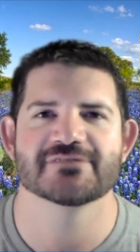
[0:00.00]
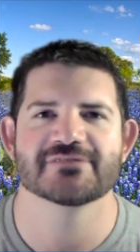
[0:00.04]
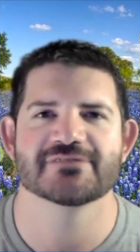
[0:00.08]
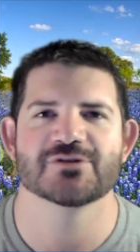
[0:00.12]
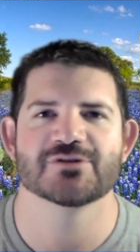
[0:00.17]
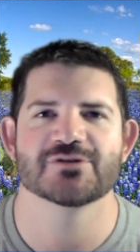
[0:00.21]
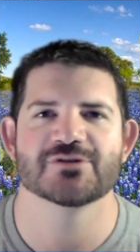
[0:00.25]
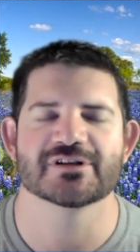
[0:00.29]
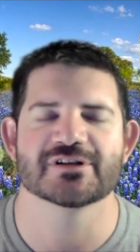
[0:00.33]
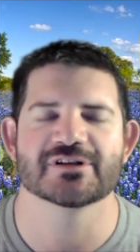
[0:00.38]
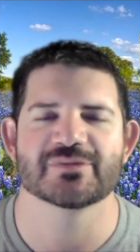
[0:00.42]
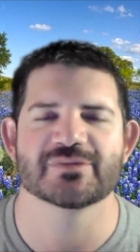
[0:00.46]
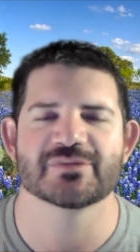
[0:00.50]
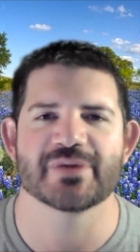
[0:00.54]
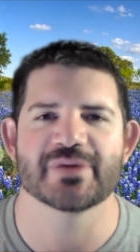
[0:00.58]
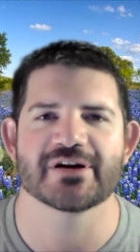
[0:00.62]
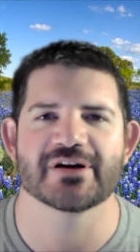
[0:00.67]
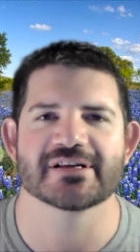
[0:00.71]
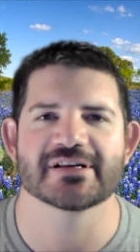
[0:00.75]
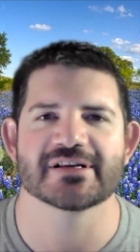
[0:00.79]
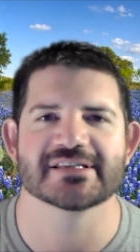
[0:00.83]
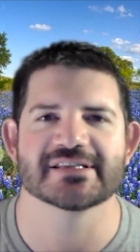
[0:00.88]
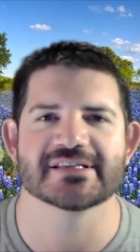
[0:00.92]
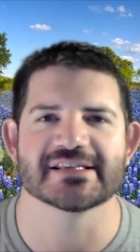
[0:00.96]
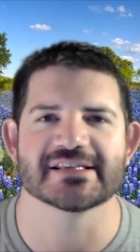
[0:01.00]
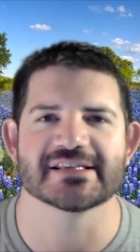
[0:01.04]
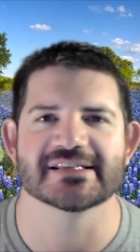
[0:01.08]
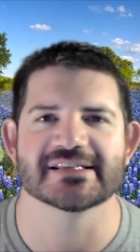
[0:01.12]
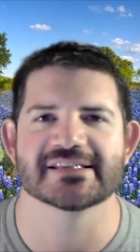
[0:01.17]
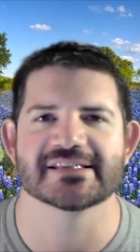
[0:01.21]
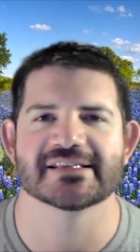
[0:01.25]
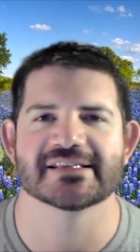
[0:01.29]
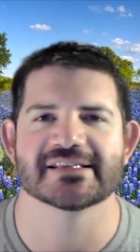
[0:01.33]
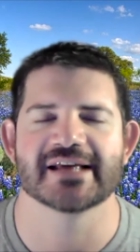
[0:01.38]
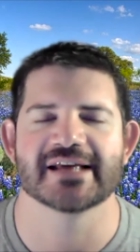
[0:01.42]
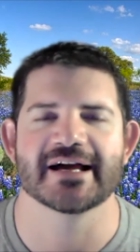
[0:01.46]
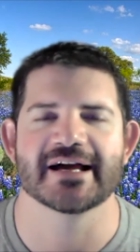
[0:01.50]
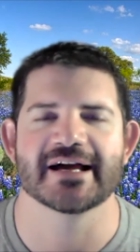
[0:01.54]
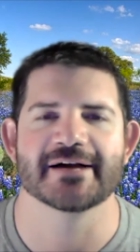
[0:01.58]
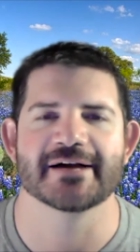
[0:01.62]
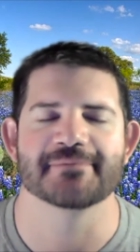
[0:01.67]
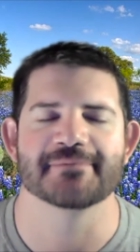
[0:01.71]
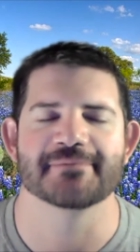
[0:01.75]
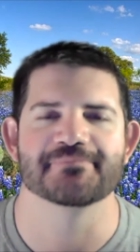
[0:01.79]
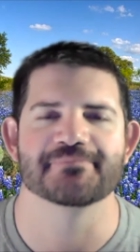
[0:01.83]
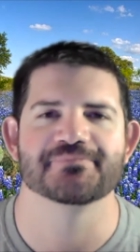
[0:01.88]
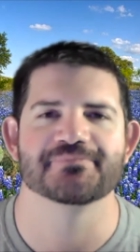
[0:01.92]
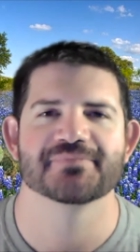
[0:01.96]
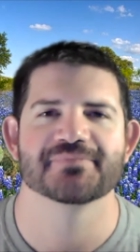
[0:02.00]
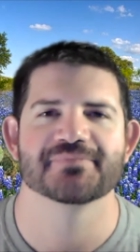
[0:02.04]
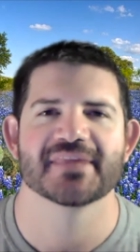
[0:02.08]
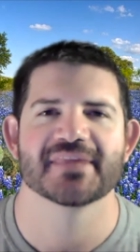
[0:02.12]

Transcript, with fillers: new experiences um,